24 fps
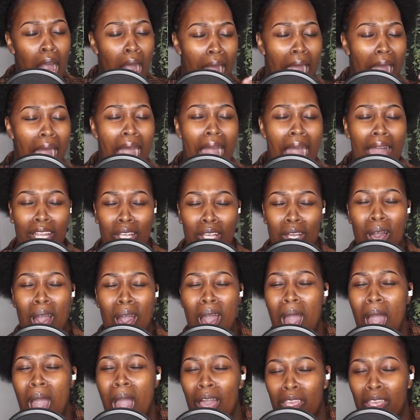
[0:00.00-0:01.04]
I
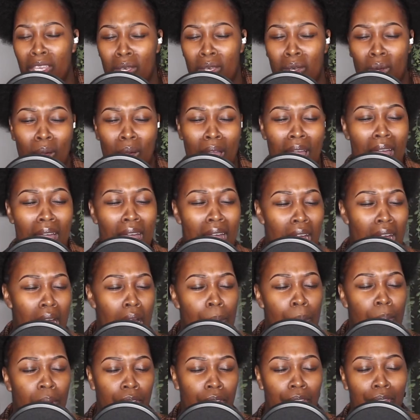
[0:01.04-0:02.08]
call you
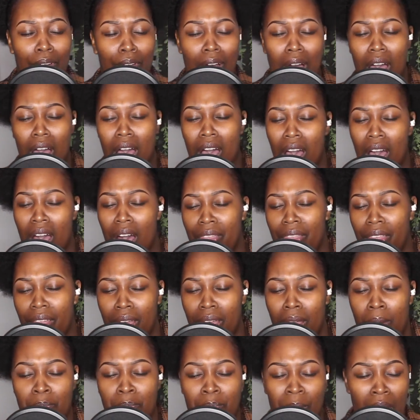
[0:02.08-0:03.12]
Abba, Father.
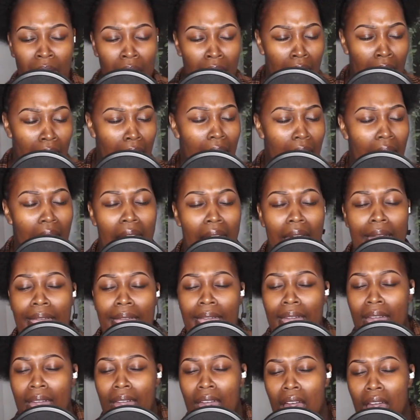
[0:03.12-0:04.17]
I
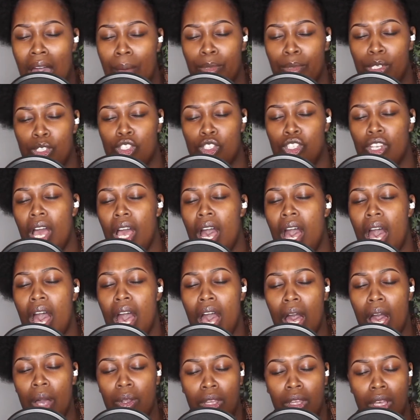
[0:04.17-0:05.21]
am a
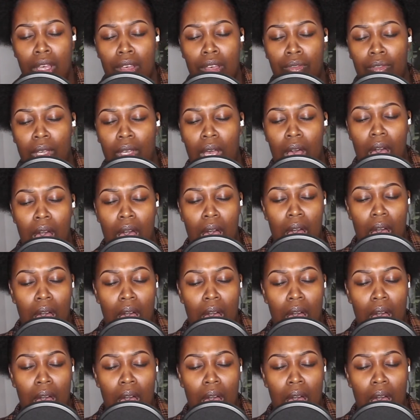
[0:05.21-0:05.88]
child of God.